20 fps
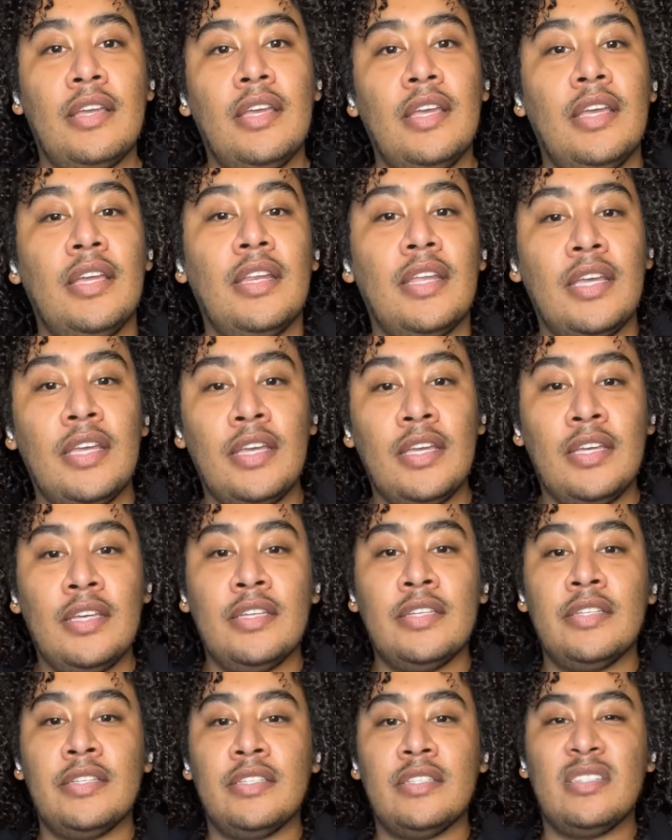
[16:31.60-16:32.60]
it
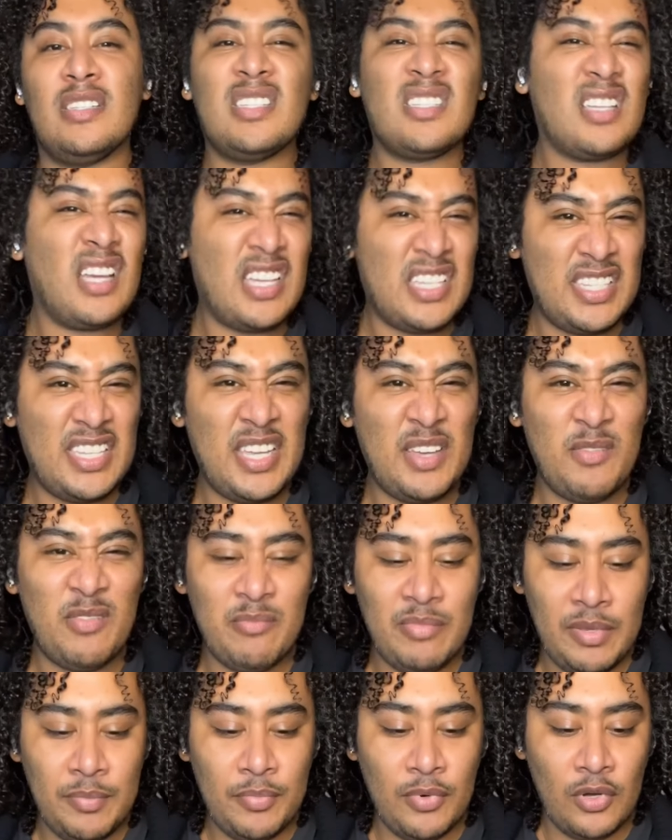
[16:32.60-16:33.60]
is disgusting when
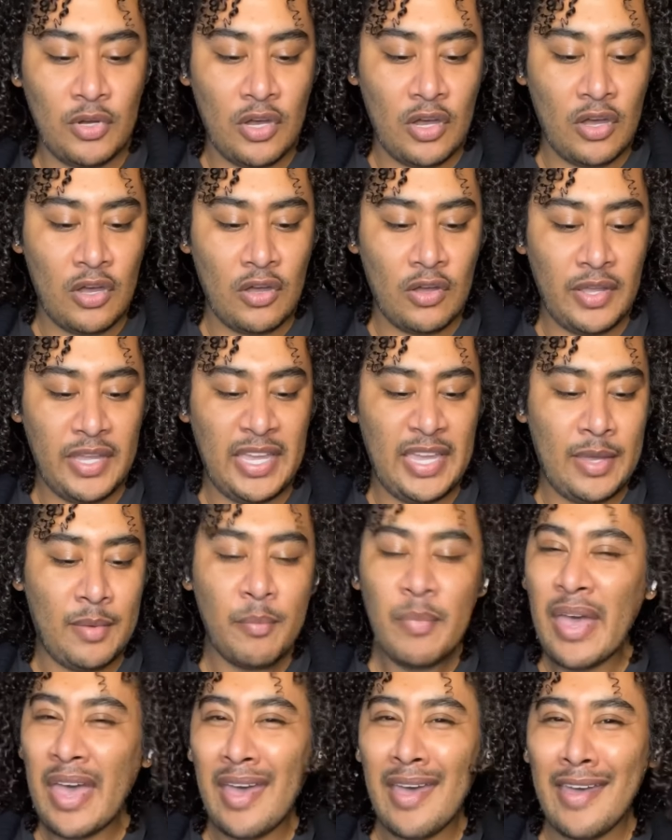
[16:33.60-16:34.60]
people call
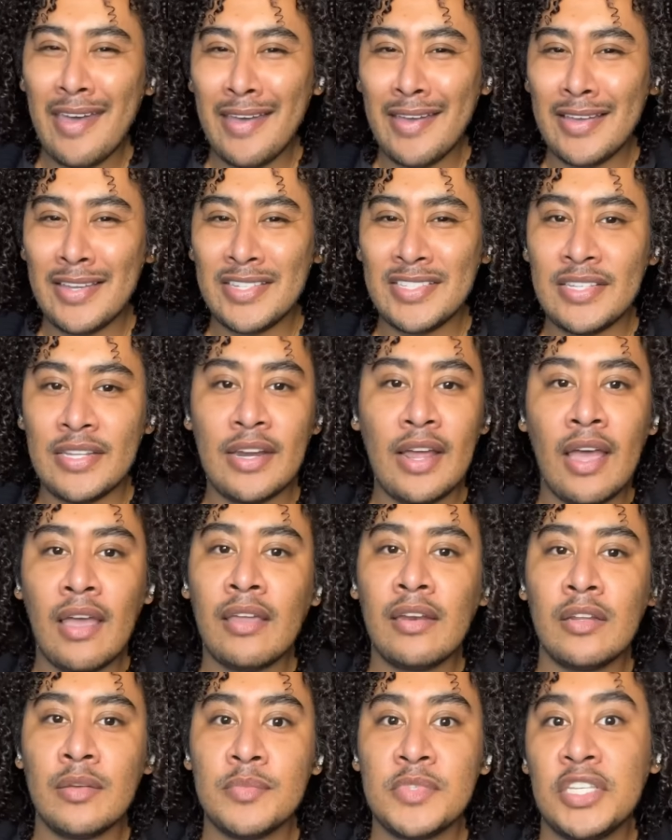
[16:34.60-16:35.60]
handbags and
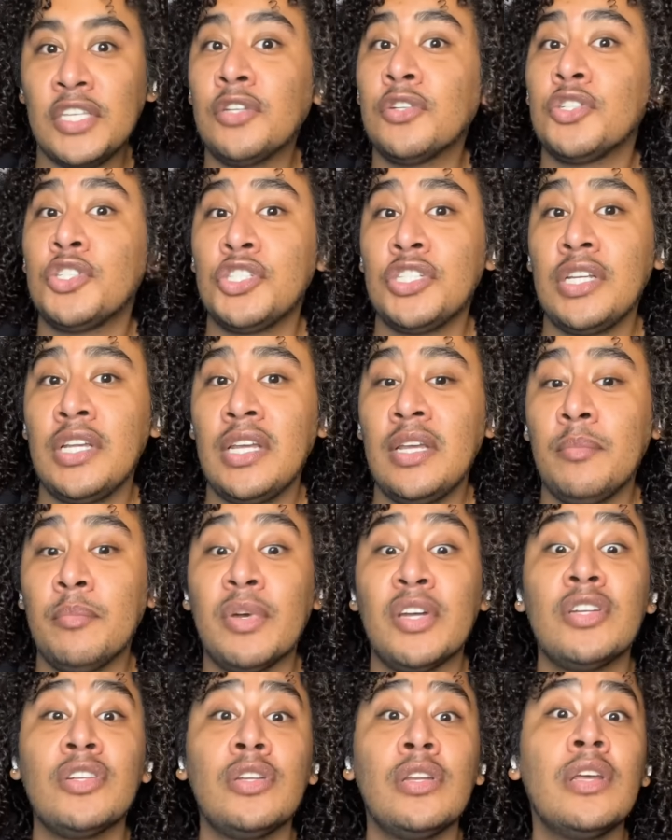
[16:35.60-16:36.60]
items he or she,
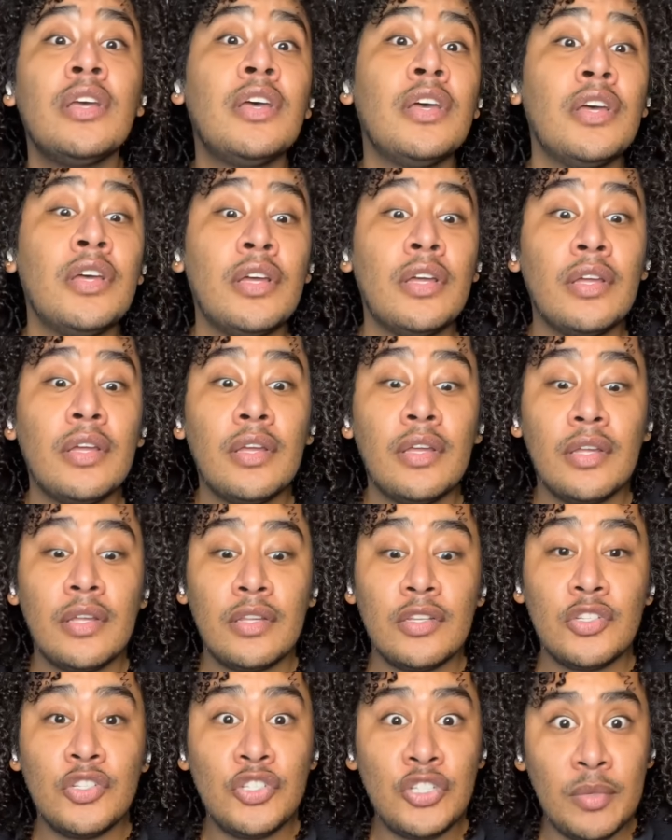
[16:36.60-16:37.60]
but
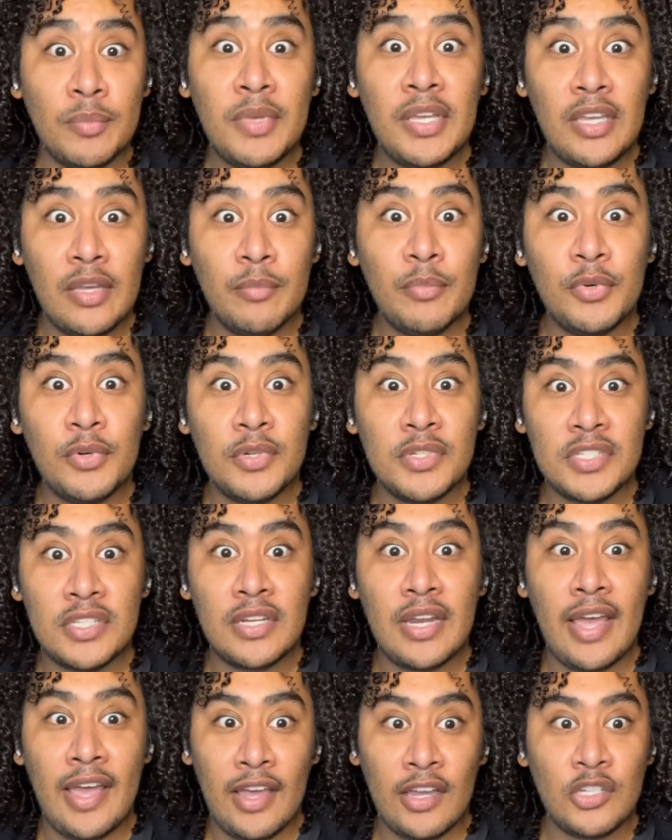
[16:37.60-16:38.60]
Jimmy Gimbel is
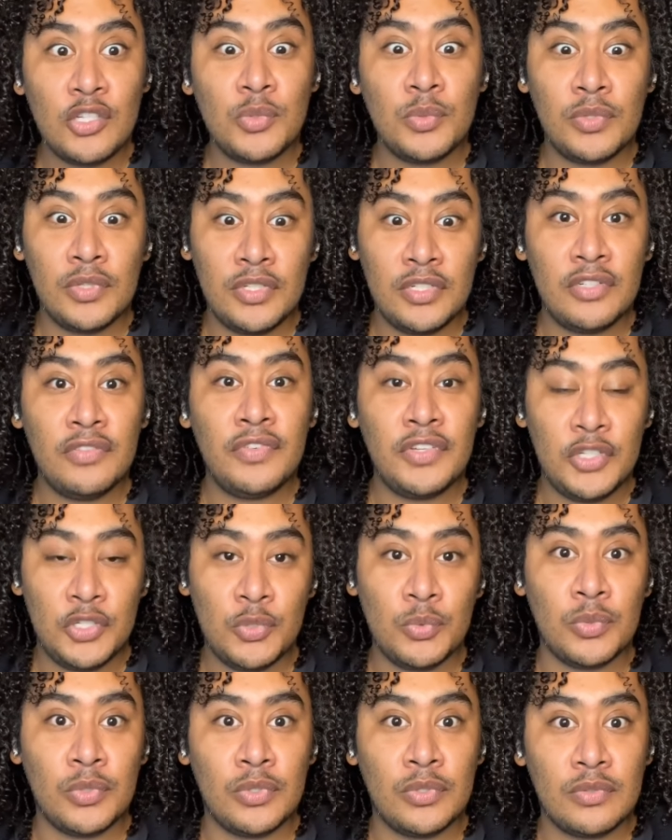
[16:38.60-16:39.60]
an actual
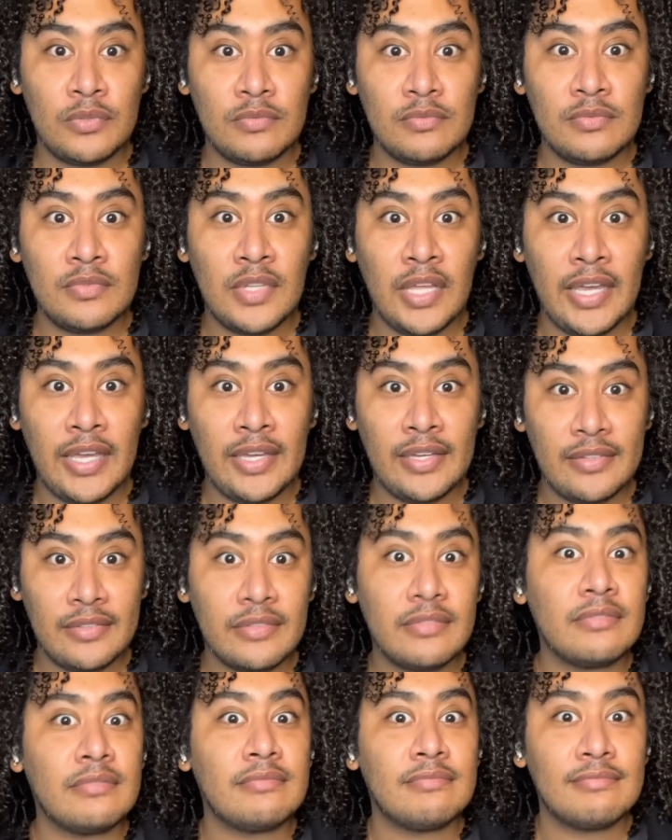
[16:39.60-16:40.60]
individual. Like,
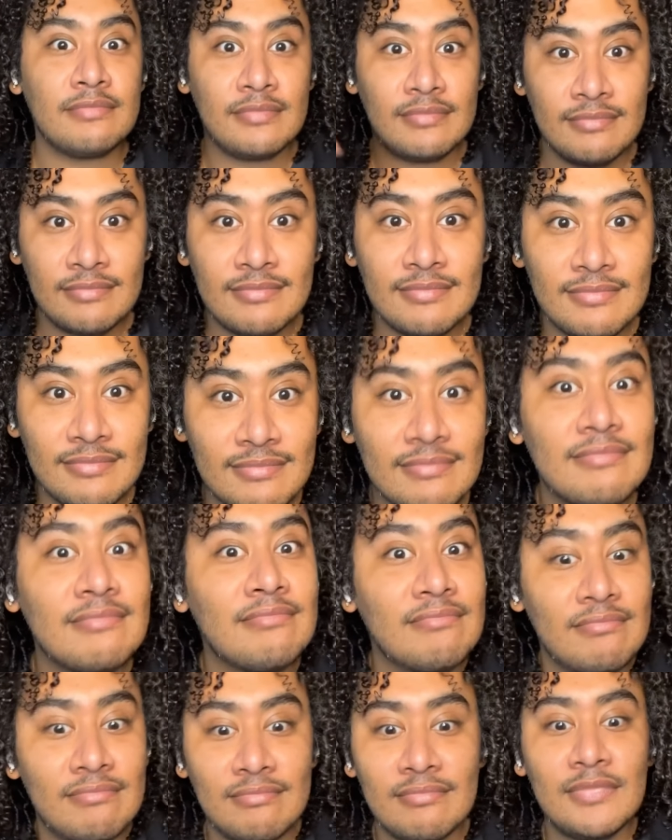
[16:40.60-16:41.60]

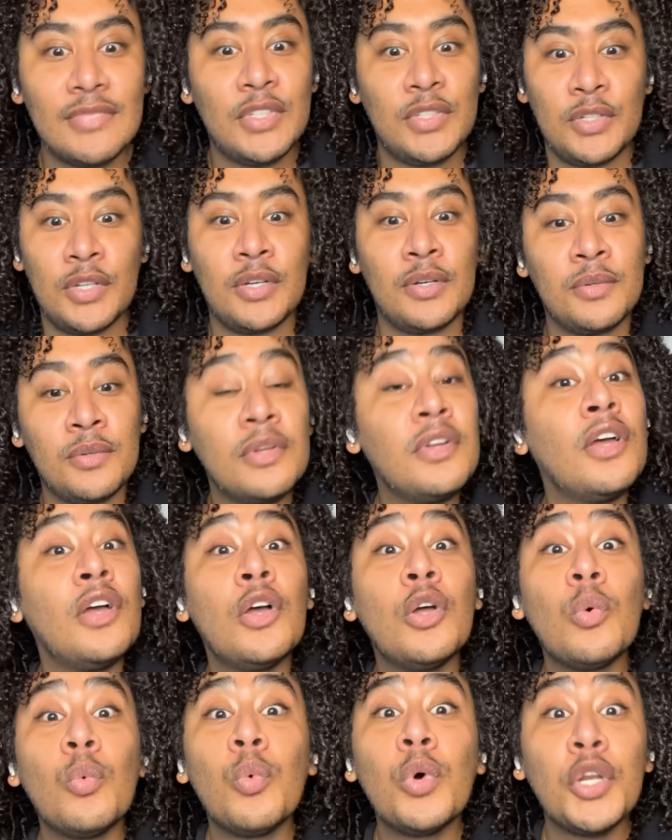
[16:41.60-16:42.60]
you know,
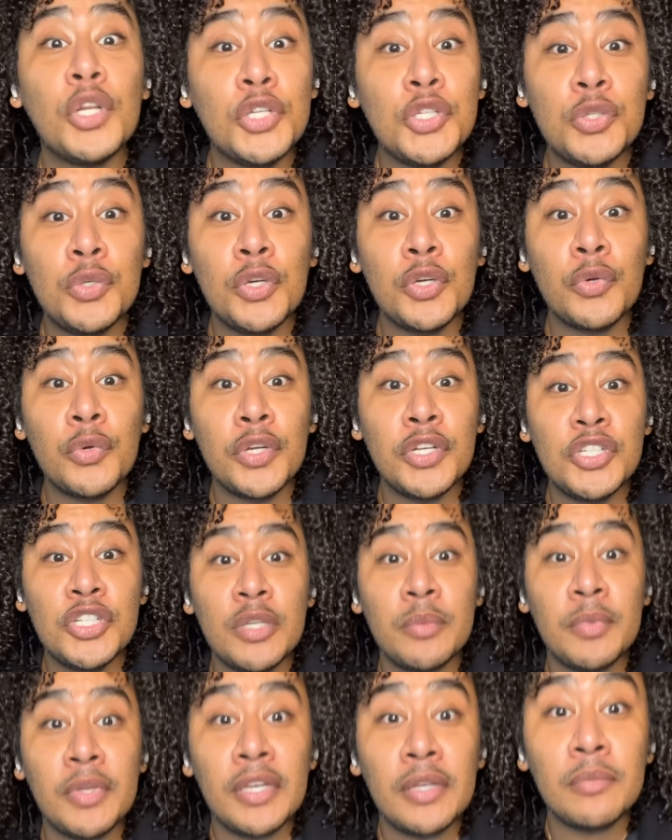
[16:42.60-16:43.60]
wouldn't you agree,
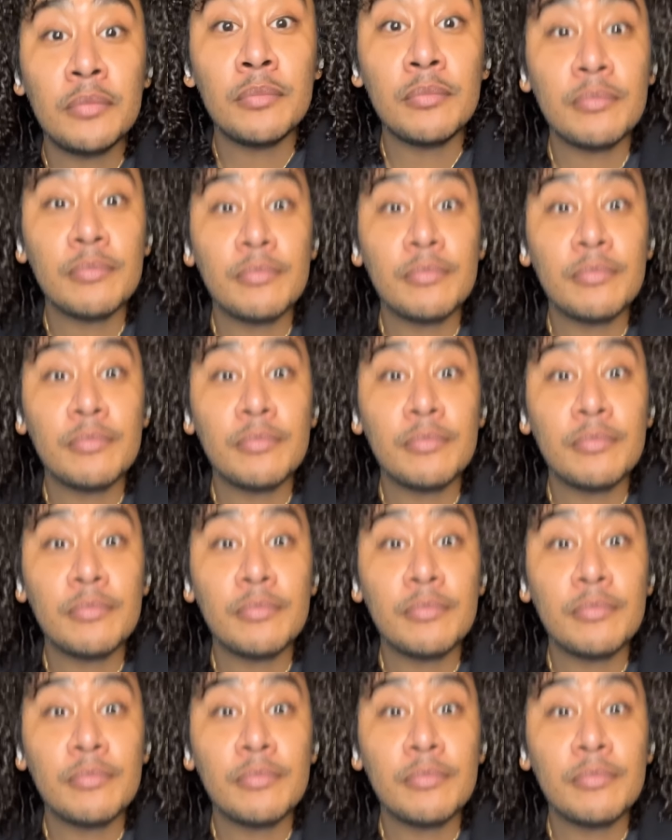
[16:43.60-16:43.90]
Jimmy?